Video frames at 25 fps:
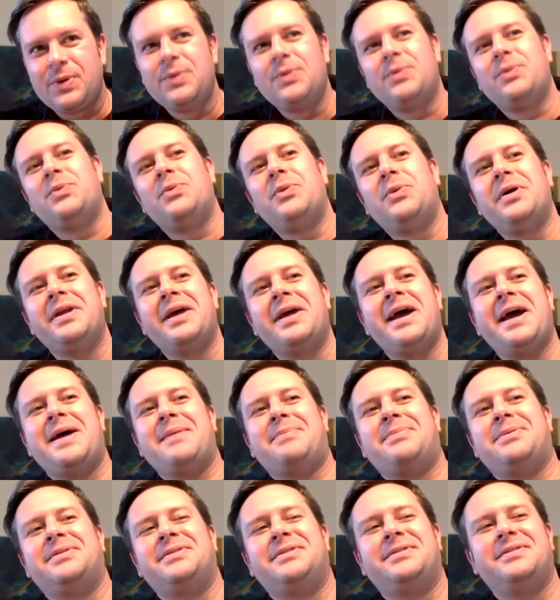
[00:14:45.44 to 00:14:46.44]
what
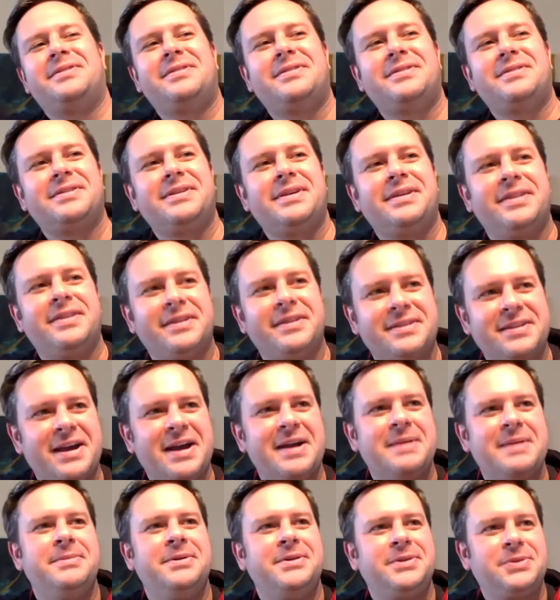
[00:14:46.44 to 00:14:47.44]
happened in the
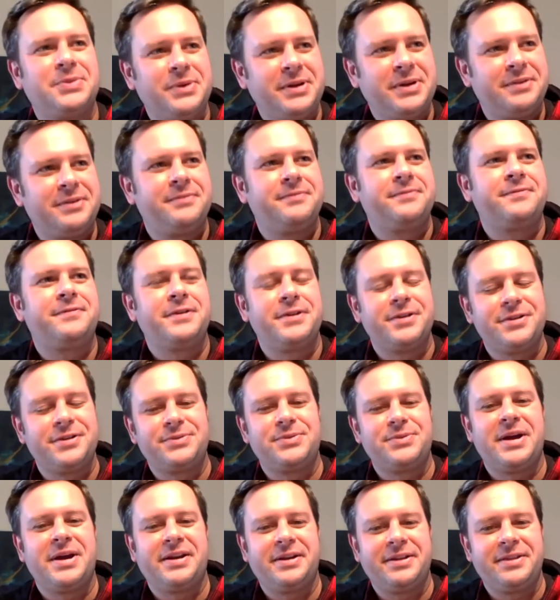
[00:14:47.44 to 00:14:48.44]
time between first
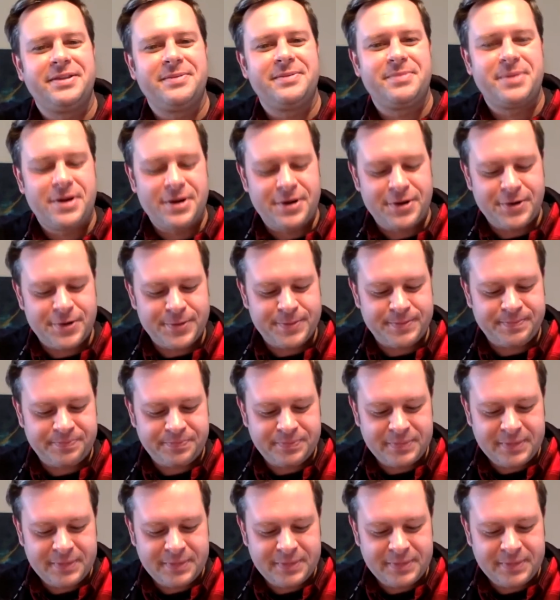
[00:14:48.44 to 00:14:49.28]
writing the poem,